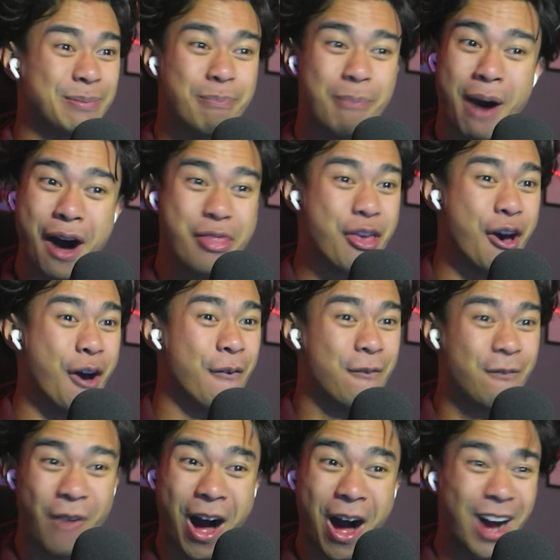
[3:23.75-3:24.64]

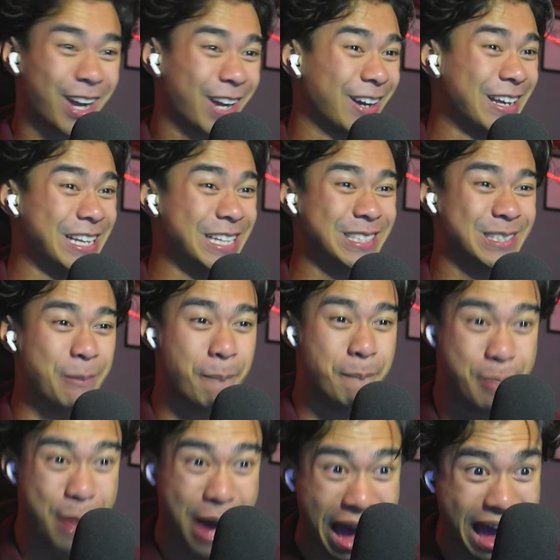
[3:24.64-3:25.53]
motherfucker is
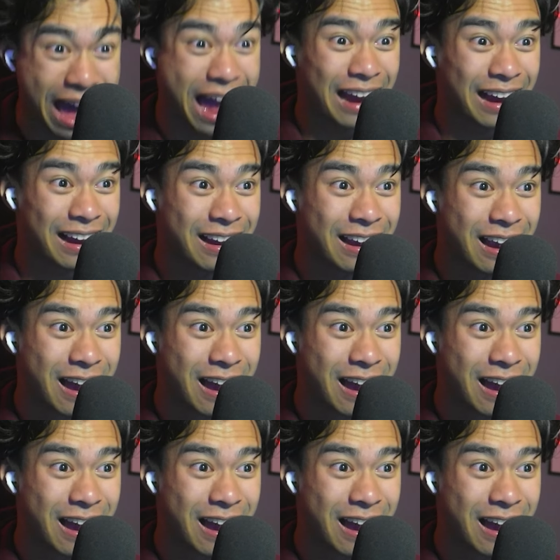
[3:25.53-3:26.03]
back!